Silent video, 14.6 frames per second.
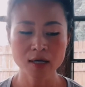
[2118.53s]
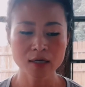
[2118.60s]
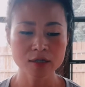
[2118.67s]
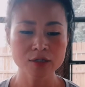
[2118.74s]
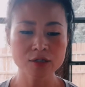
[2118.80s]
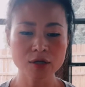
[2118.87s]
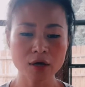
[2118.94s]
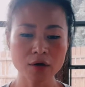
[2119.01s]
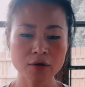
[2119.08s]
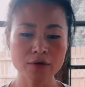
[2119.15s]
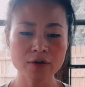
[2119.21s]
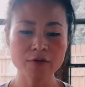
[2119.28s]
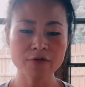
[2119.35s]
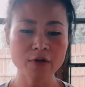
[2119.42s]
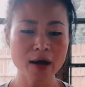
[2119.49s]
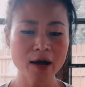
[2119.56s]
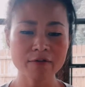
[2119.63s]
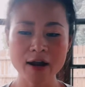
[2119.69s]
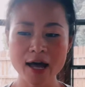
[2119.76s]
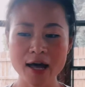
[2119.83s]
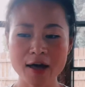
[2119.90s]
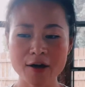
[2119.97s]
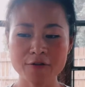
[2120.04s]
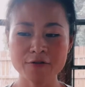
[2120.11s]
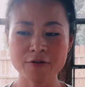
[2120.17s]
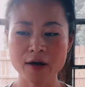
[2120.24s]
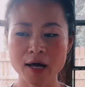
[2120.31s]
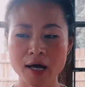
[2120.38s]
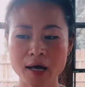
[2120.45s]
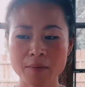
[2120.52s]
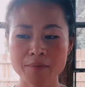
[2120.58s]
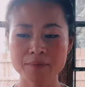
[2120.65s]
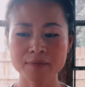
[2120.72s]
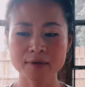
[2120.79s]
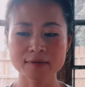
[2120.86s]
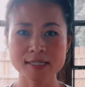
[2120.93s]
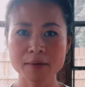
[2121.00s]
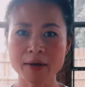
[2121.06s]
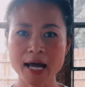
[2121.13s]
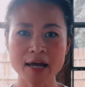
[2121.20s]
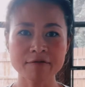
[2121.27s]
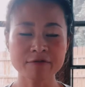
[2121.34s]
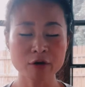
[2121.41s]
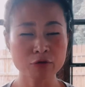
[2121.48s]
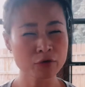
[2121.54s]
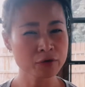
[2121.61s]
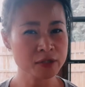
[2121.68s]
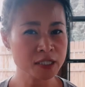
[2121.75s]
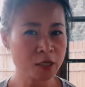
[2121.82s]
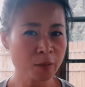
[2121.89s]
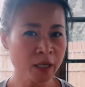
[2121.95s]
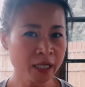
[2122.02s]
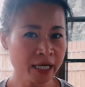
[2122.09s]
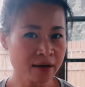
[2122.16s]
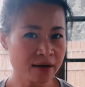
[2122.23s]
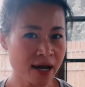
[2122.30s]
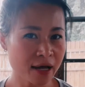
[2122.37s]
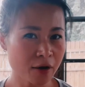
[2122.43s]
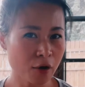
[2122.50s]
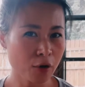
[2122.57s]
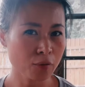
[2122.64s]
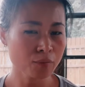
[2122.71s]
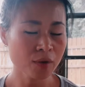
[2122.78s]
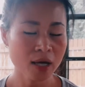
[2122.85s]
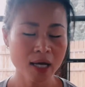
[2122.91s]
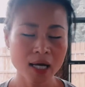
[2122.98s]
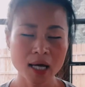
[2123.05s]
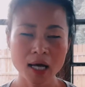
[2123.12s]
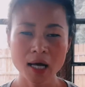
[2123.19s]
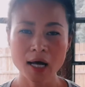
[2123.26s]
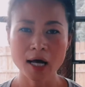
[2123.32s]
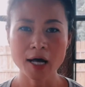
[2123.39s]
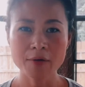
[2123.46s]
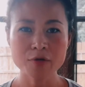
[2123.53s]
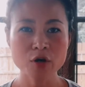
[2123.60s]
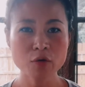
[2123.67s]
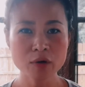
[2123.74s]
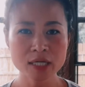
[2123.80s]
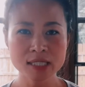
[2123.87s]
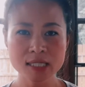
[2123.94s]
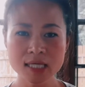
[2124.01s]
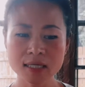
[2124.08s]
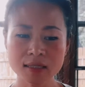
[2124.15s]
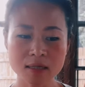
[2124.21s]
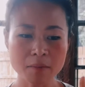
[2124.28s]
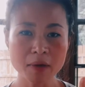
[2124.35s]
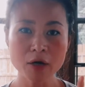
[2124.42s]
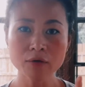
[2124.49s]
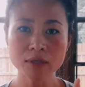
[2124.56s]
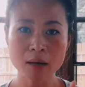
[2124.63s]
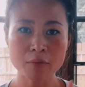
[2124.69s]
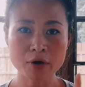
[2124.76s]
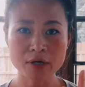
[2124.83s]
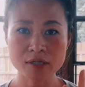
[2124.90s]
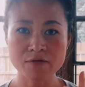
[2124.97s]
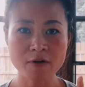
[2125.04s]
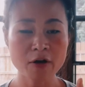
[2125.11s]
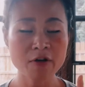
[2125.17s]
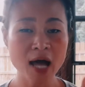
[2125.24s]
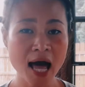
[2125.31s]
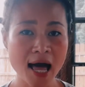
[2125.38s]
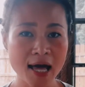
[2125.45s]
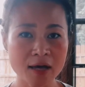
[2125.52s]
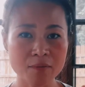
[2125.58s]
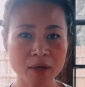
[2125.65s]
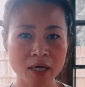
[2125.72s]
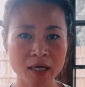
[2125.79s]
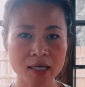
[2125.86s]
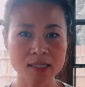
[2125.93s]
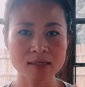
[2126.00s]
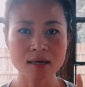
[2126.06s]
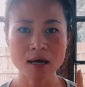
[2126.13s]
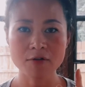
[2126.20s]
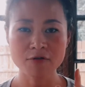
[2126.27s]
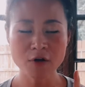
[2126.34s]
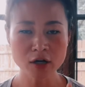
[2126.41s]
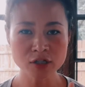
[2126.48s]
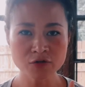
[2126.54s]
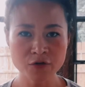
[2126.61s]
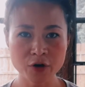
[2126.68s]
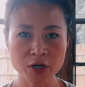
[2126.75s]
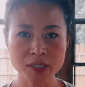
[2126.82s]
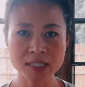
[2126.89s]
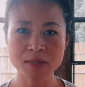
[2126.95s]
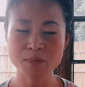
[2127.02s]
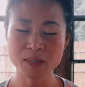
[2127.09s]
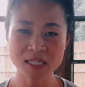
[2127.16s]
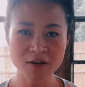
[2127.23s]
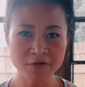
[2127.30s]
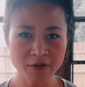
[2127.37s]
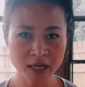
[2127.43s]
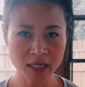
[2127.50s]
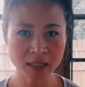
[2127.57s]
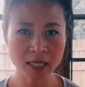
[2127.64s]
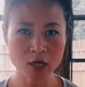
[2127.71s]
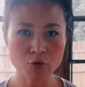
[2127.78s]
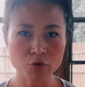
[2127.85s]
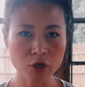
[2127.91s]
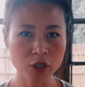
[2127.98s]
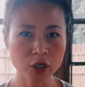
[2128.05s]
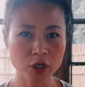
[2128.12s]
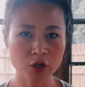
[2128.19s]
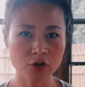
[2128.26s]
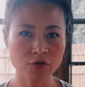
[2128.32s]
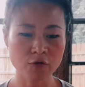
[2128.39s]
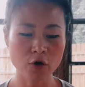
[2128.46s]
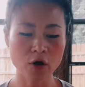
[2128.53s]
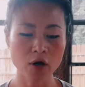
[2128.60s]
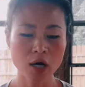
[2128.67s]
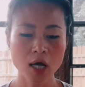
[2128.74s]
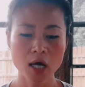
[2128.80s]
So if you ever have some kind of a root stimulator at home, you would see the middle number is very high because phosphorus specifically really good for